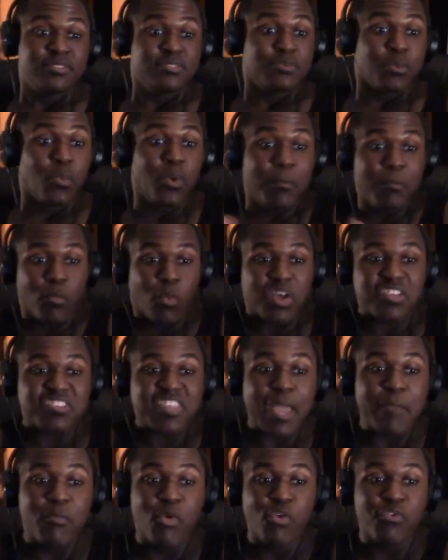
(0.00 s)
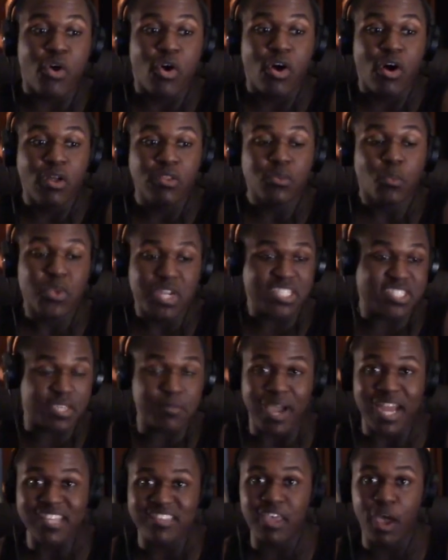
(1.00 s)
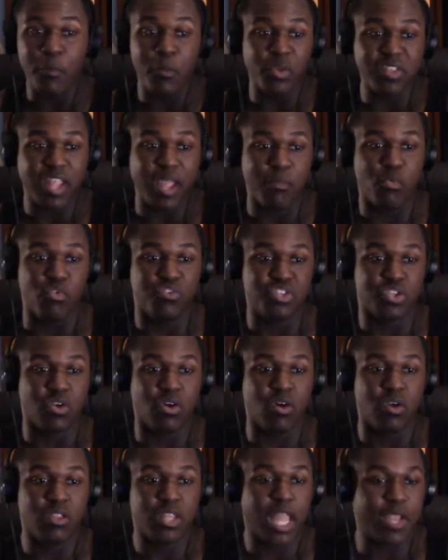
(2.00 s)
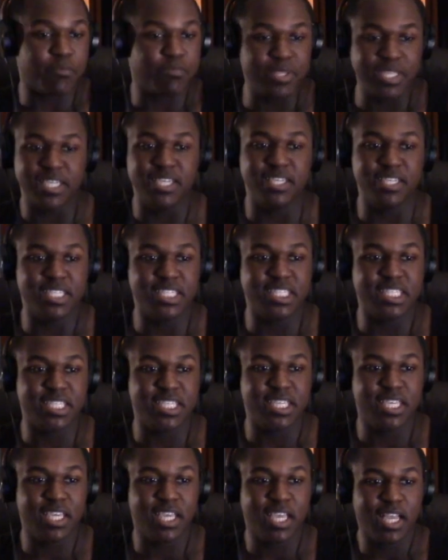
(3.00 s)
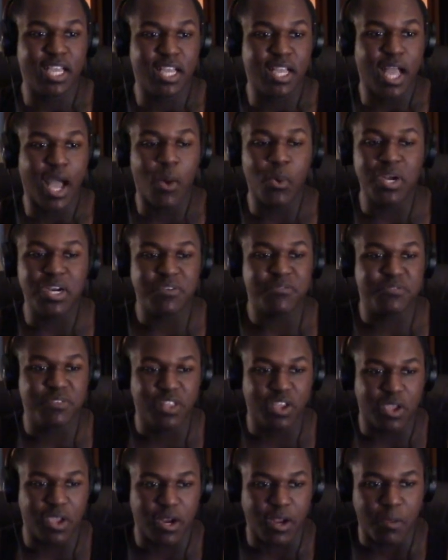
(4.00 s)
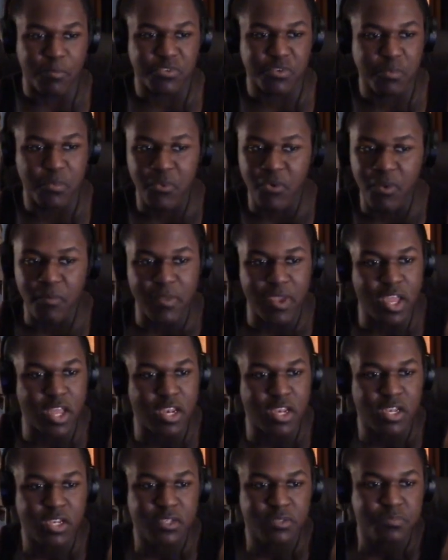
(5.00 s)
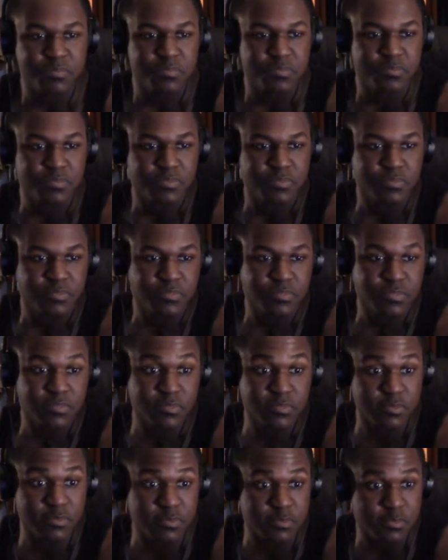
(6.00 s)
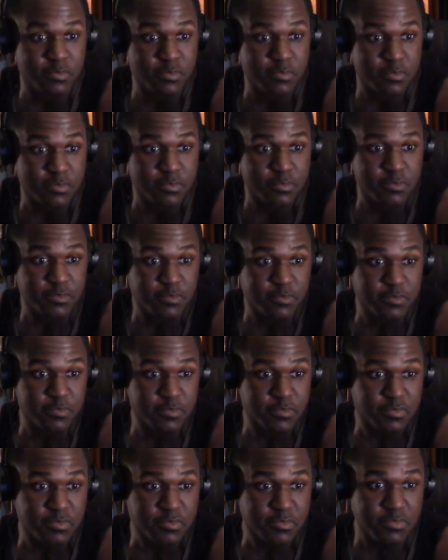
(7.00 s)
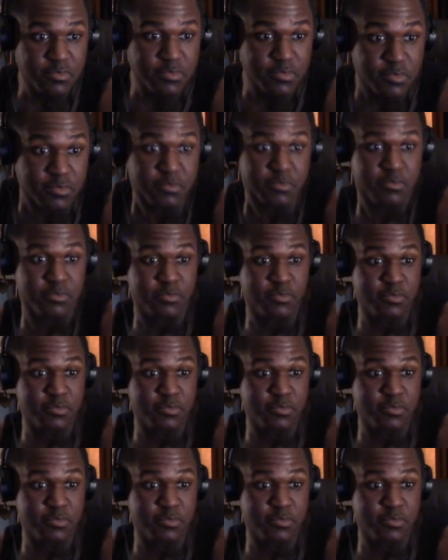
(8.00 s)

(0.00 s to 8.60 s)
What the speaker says: What's that move called? What does somebody tell me what that move is called? Like, please. I want to look it up some more, man. Okay.